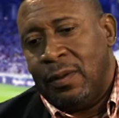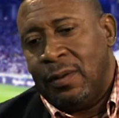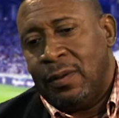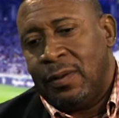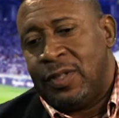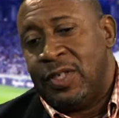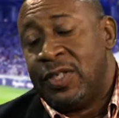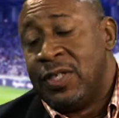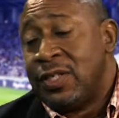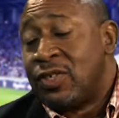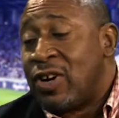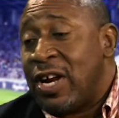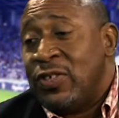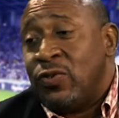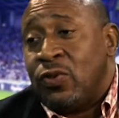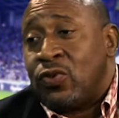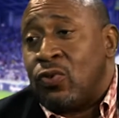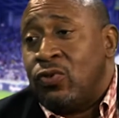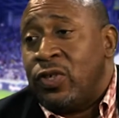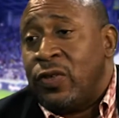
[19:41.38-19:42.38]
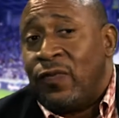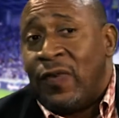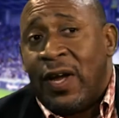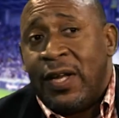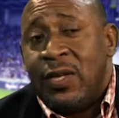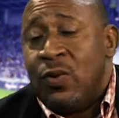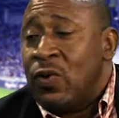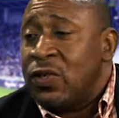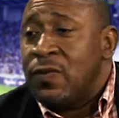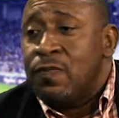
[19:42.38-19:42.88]
Jesus Christ was crucified.
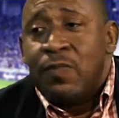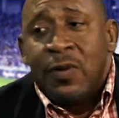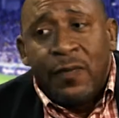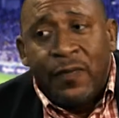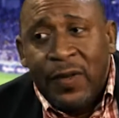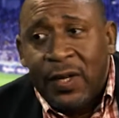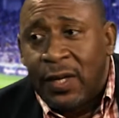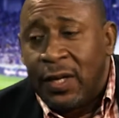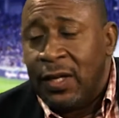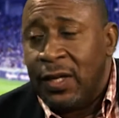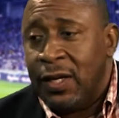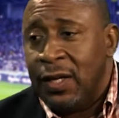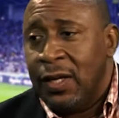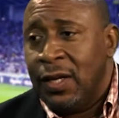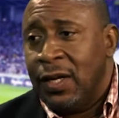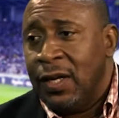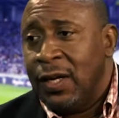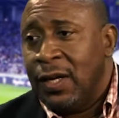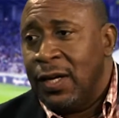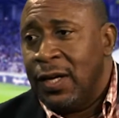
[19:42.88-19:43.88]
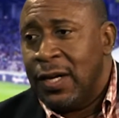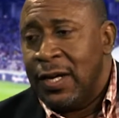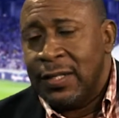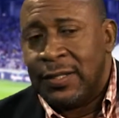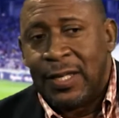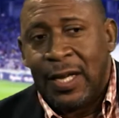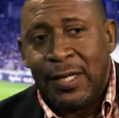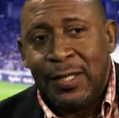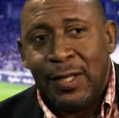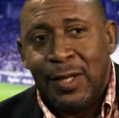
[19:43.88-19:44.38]
He wasn't perfect. You
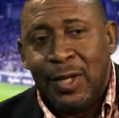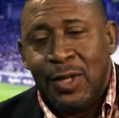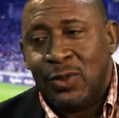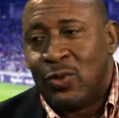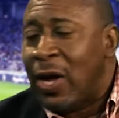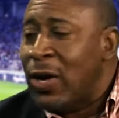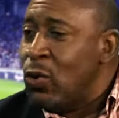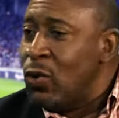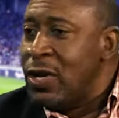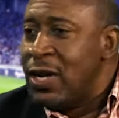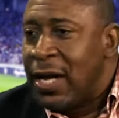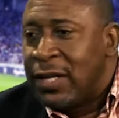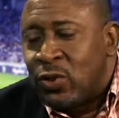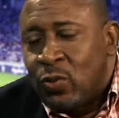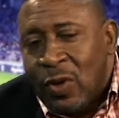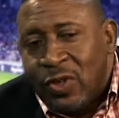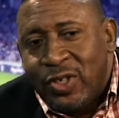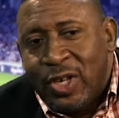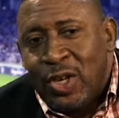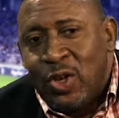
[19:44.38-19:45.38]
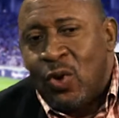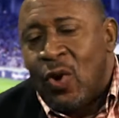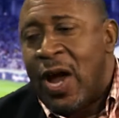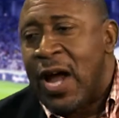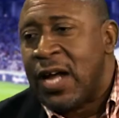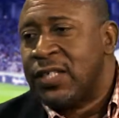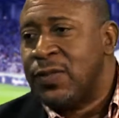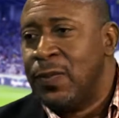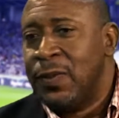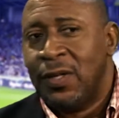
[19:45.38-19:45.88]
understand? So I know the next question you will
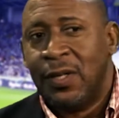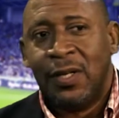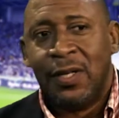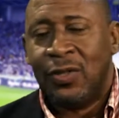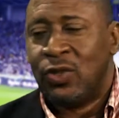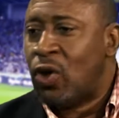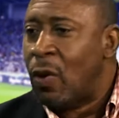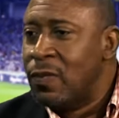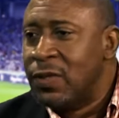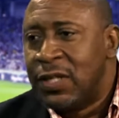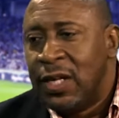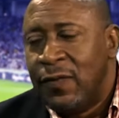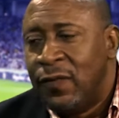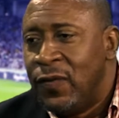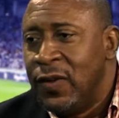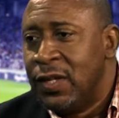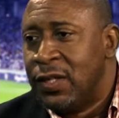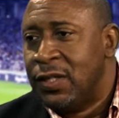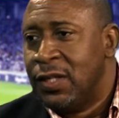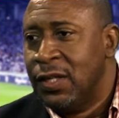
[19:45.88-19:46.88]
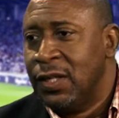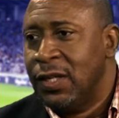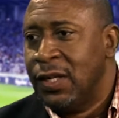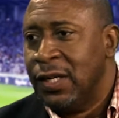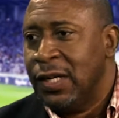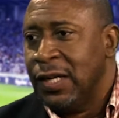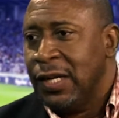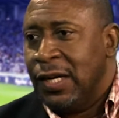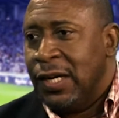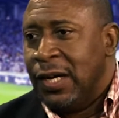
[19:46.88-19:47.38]
ask me, Thompson feet.
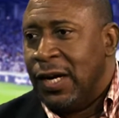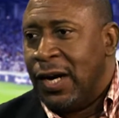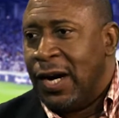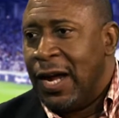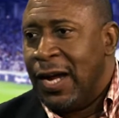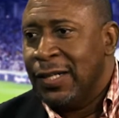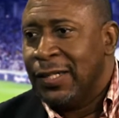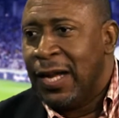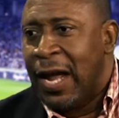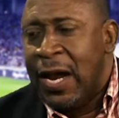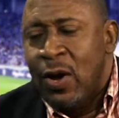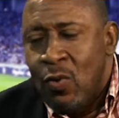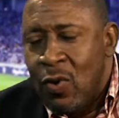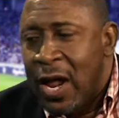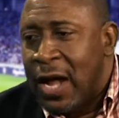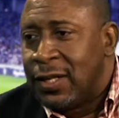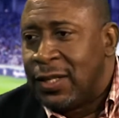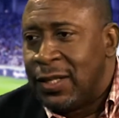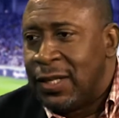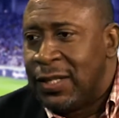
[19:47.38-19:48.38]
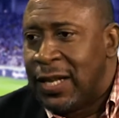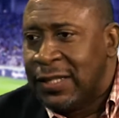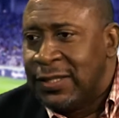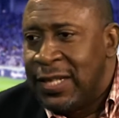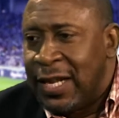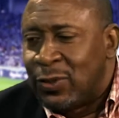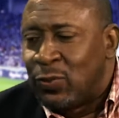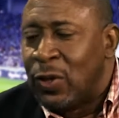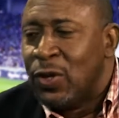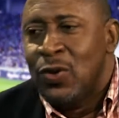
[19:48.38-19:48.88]
Right? I know that. That's the
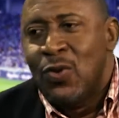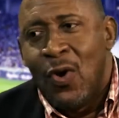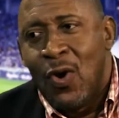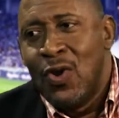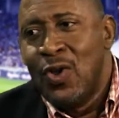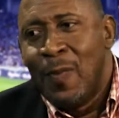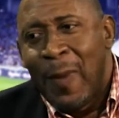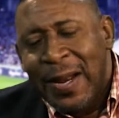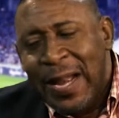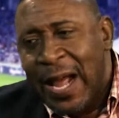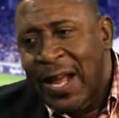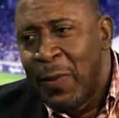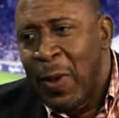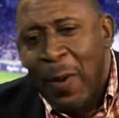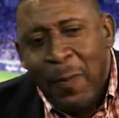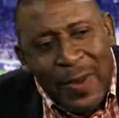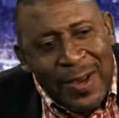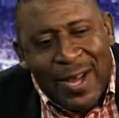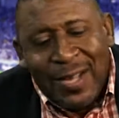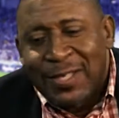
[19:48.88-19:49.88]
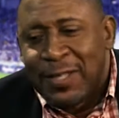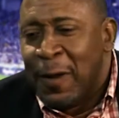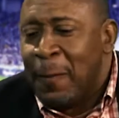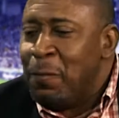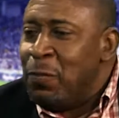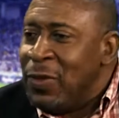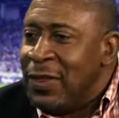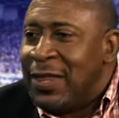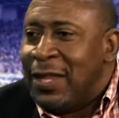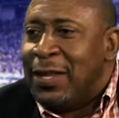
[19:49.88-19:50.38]
next one. No, you might ask, because
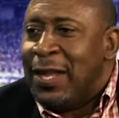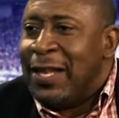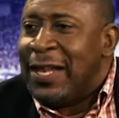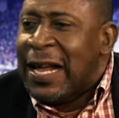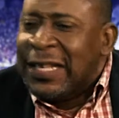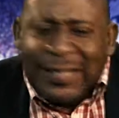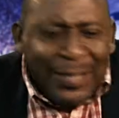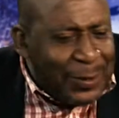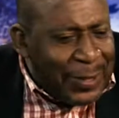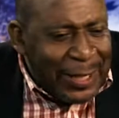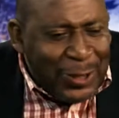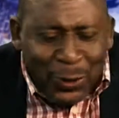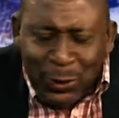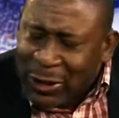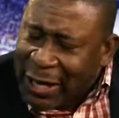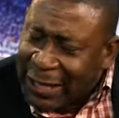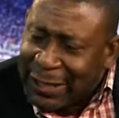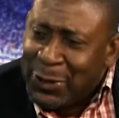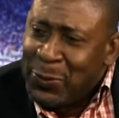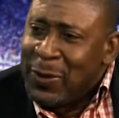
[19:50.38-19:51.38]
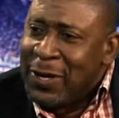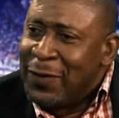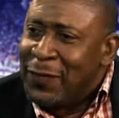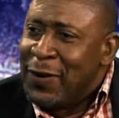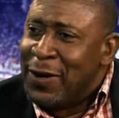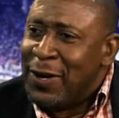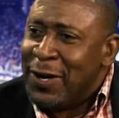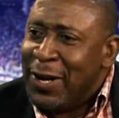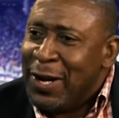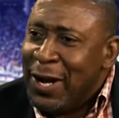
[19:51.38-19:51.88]
that's the society we live
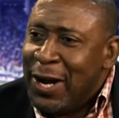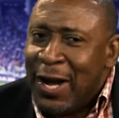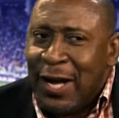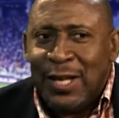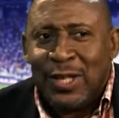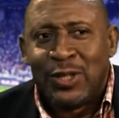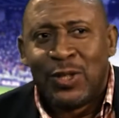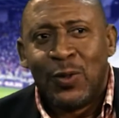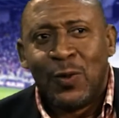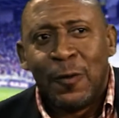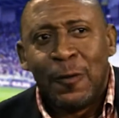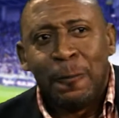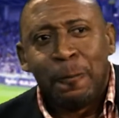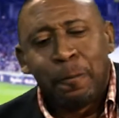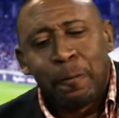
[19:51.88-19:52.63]
in. So